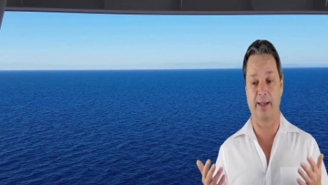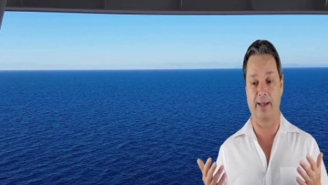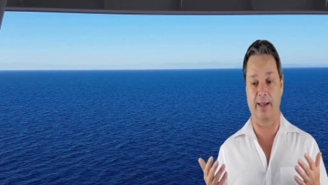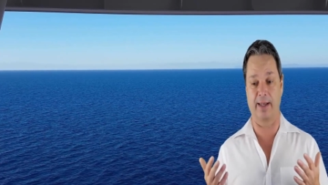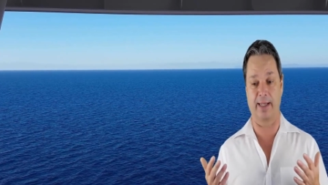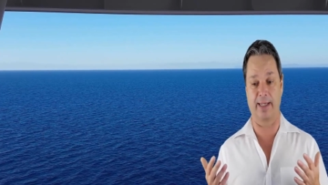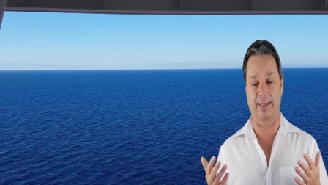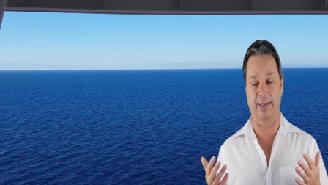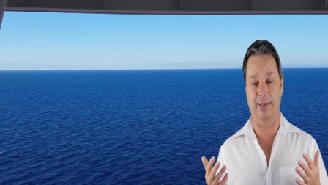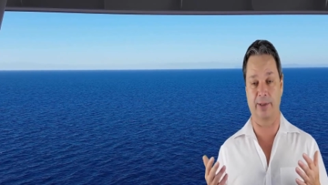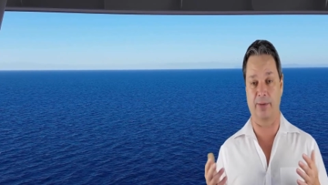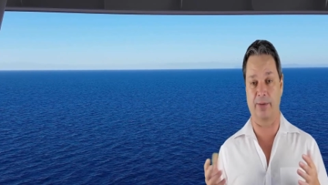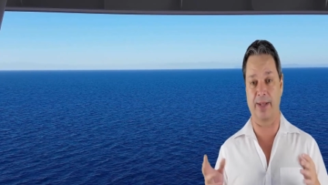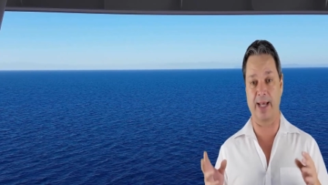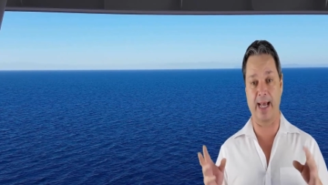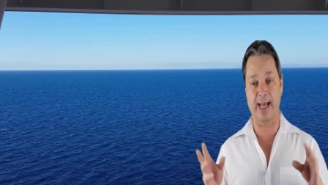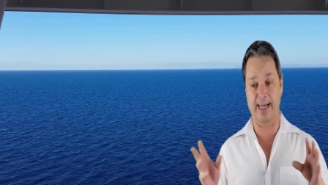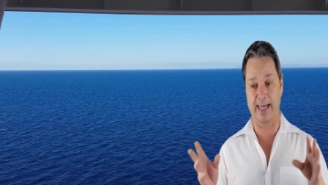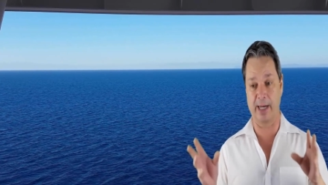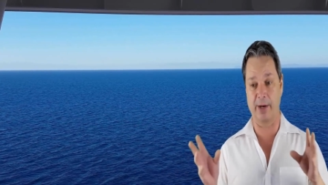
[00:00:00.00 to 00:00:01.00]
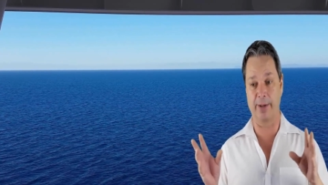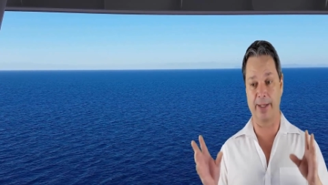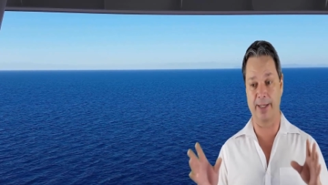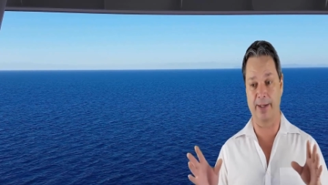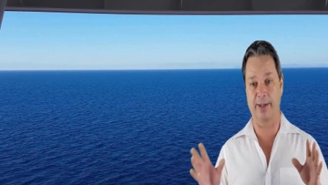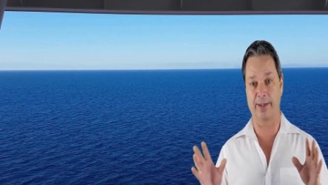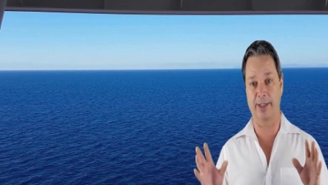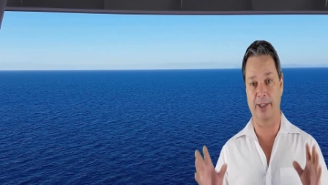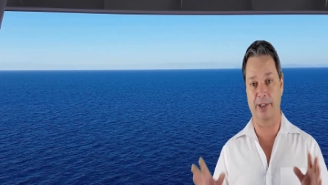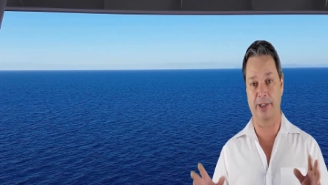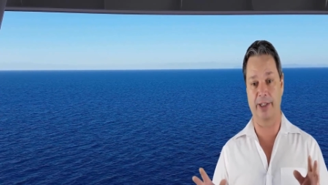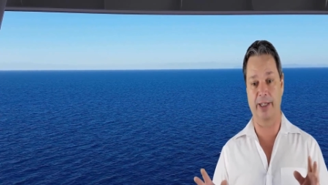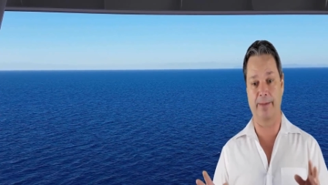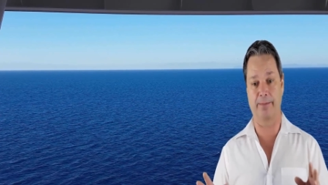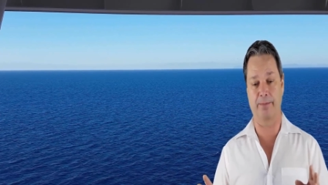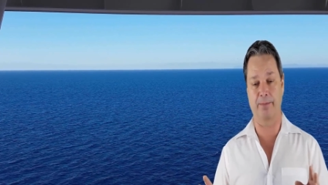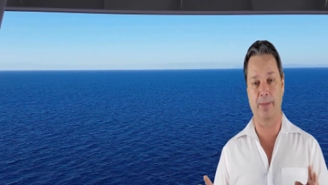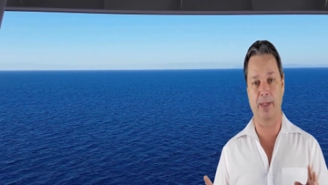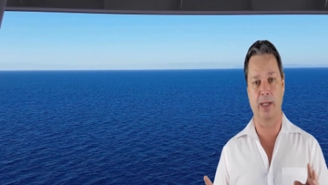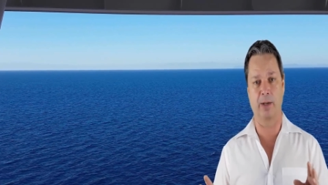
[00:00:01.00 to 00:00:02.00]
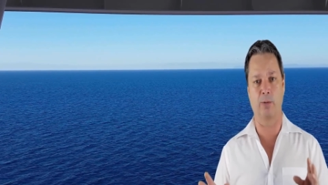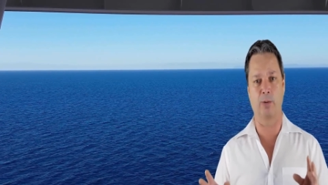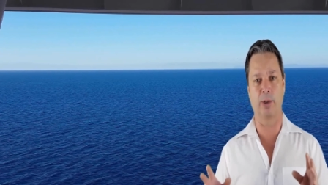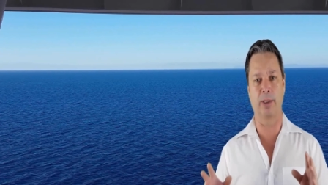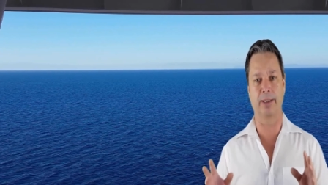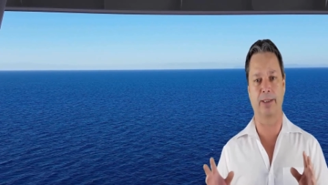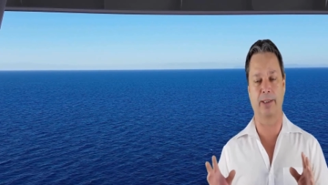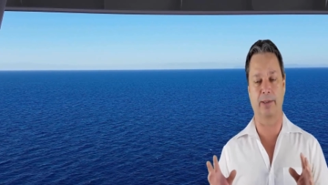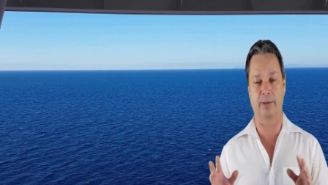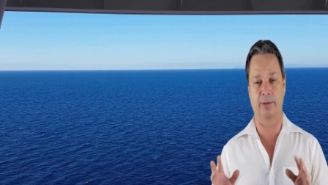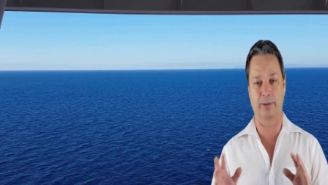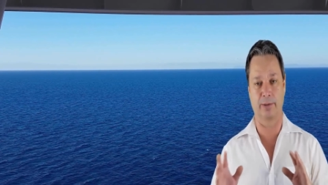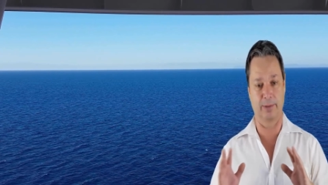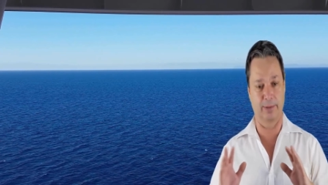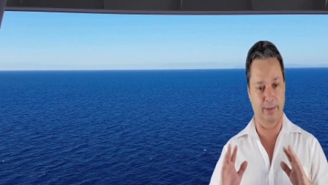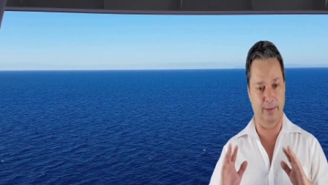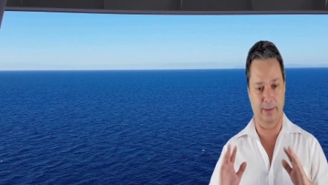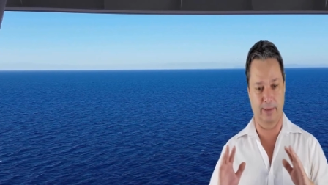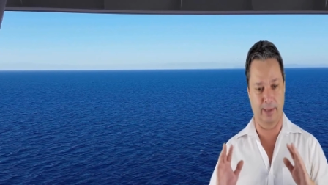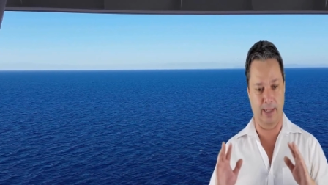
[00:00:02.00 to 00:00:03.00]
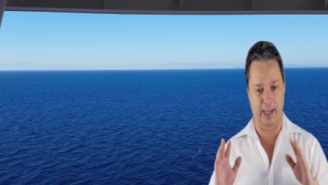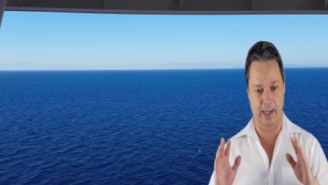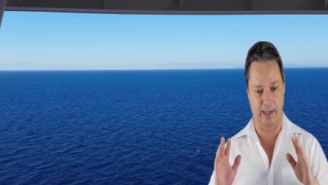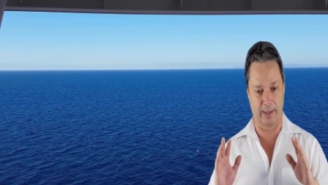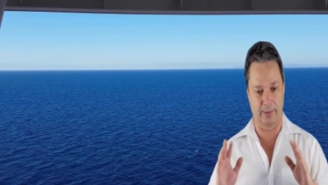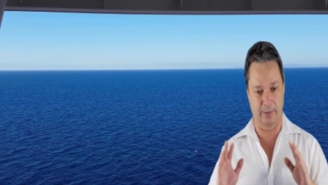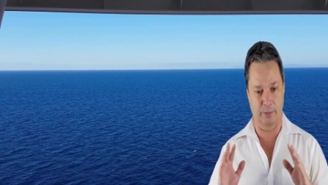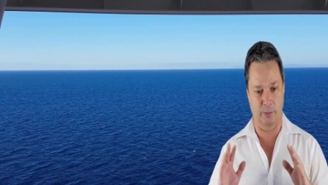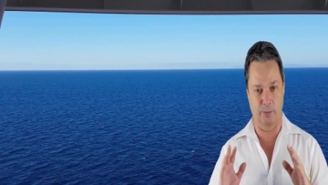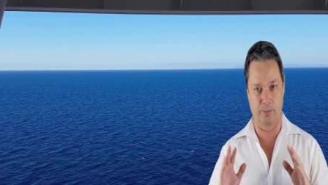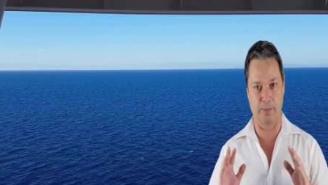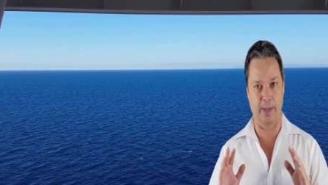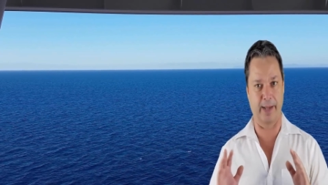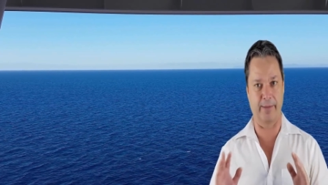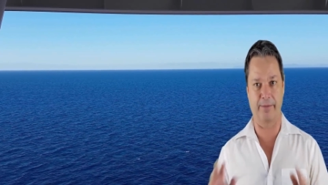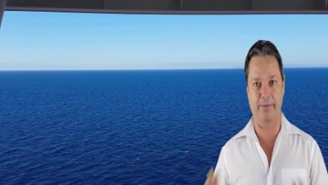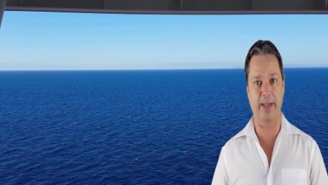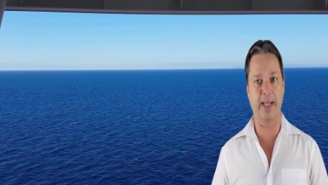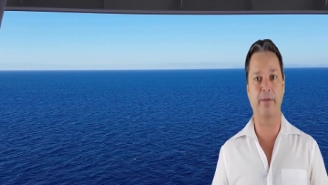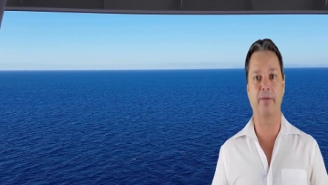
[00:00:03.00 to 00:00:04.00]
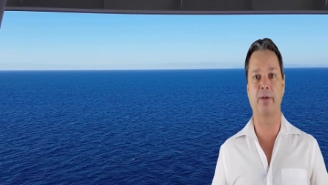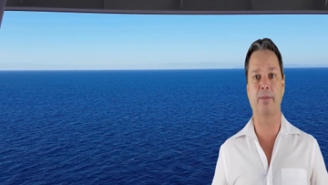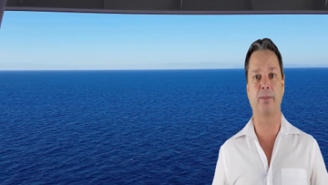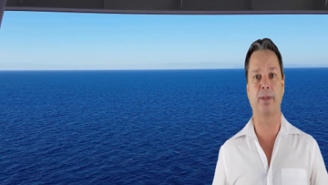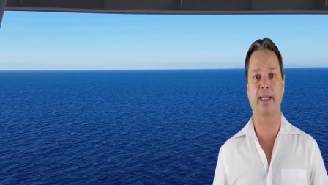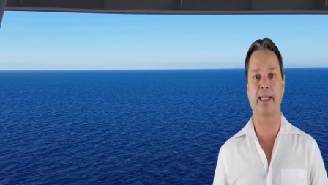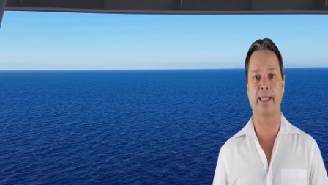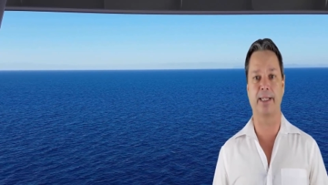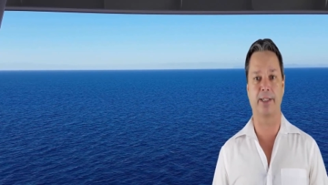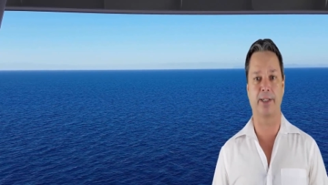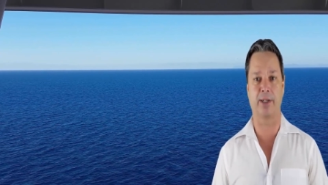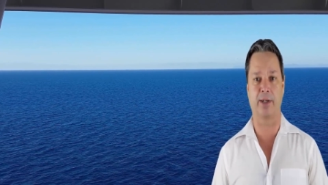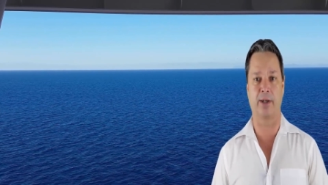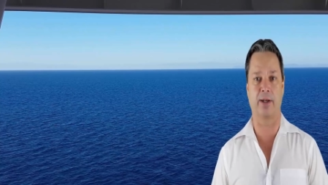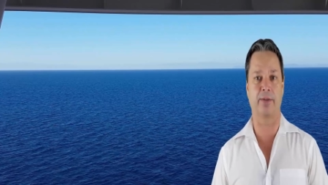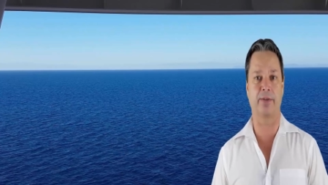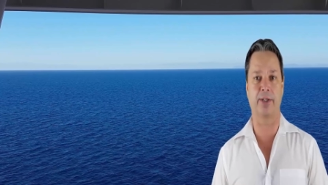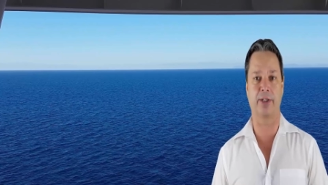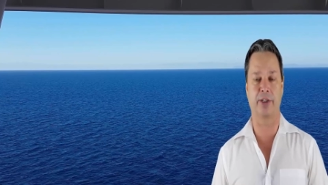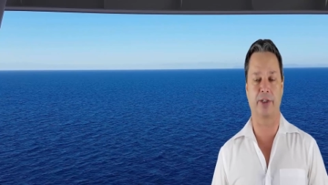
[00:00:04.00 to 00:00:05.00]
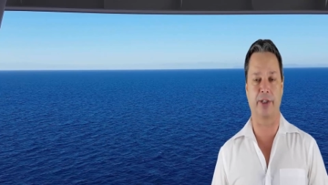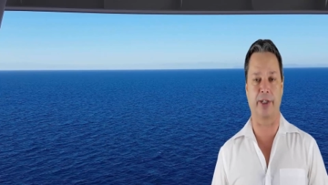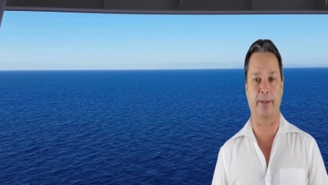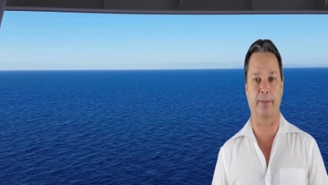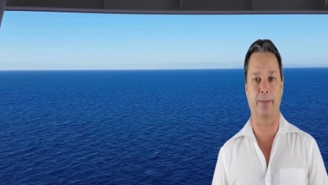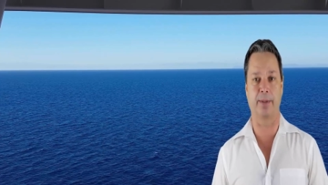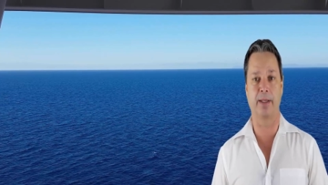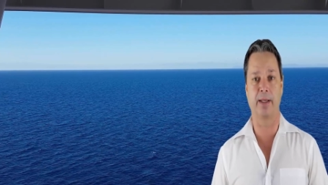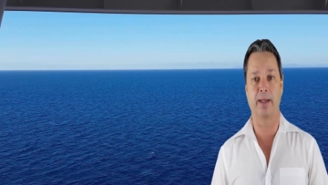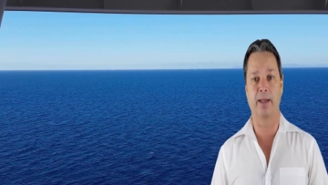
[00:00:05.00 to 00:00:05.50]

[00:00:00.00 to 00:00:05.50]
Uh, so that area on the ship was uh, my favorite place on the ship.